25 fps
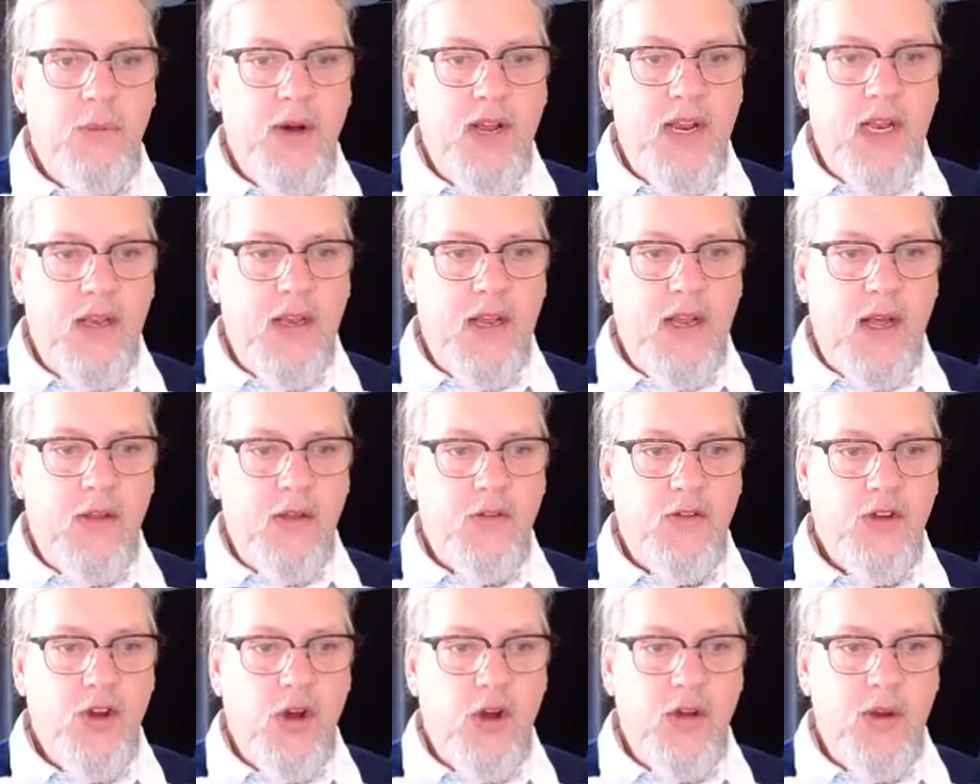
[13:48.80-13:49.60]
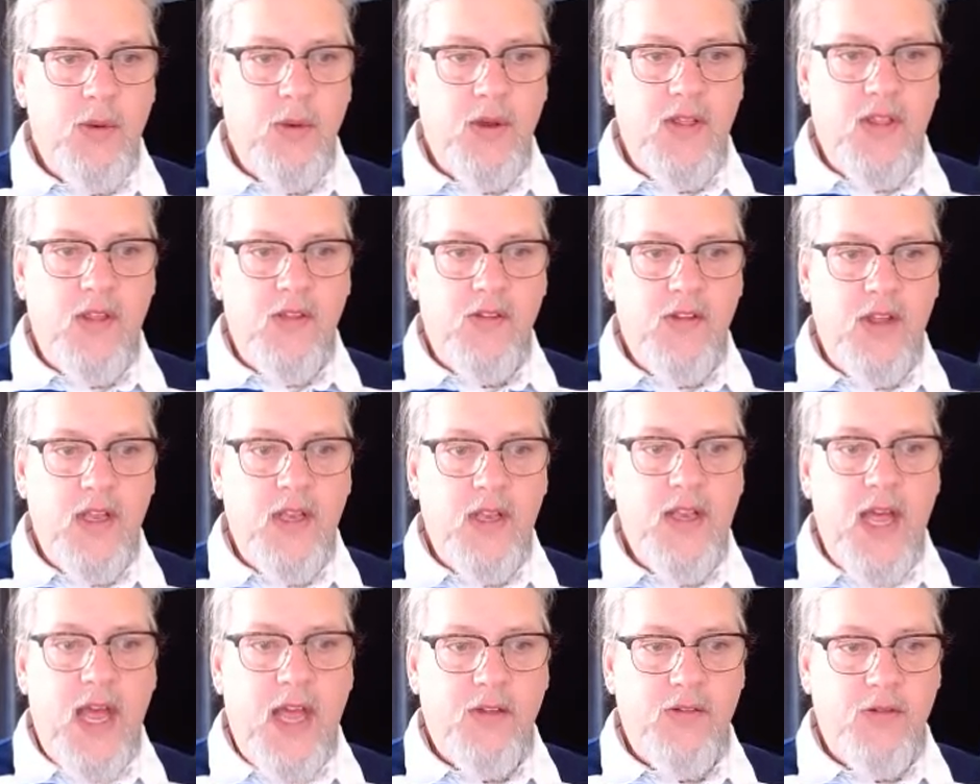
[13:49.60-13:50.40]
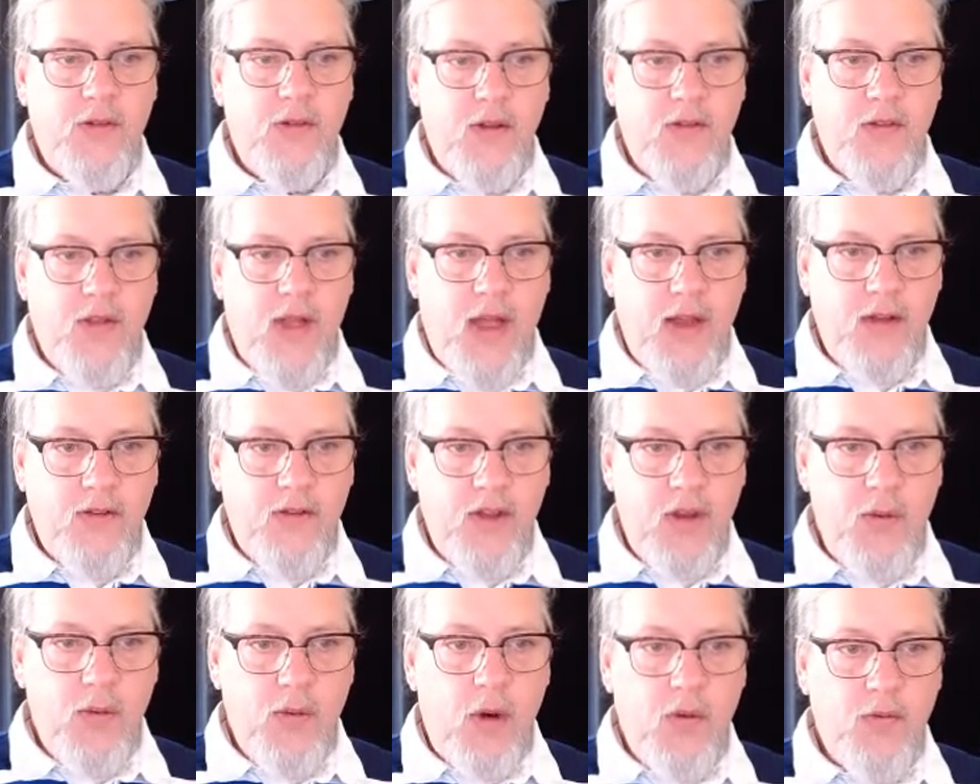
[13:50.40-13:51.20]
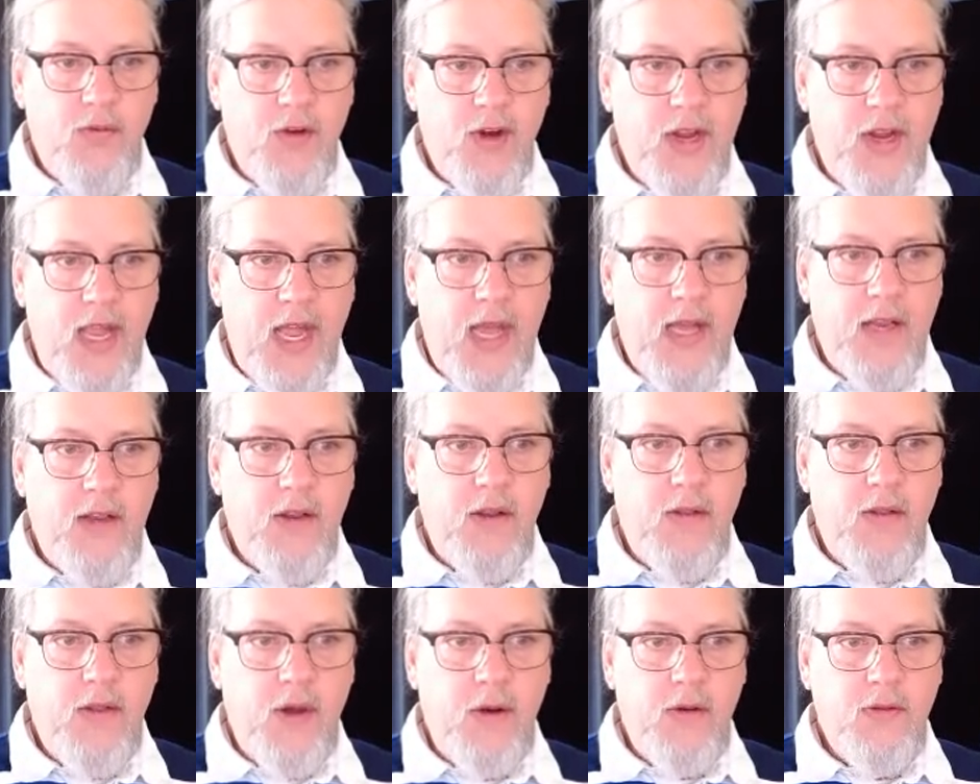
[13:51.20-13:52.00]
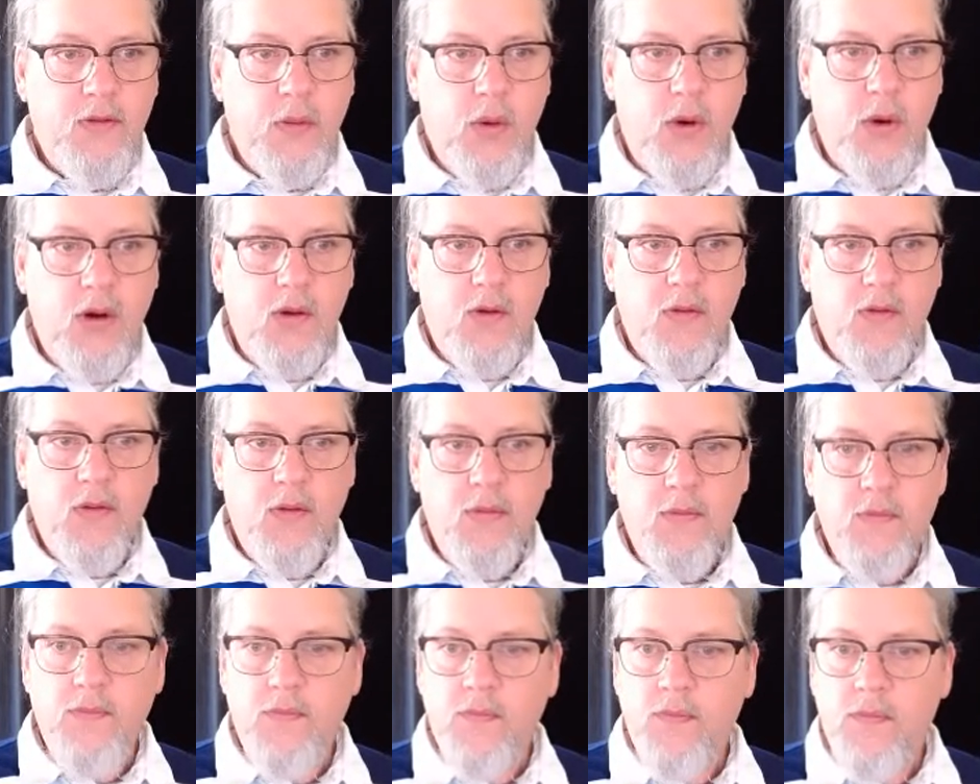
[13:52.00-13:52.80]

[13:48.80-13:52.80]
but it does show you what the syntax looks like, so you won't forget those words.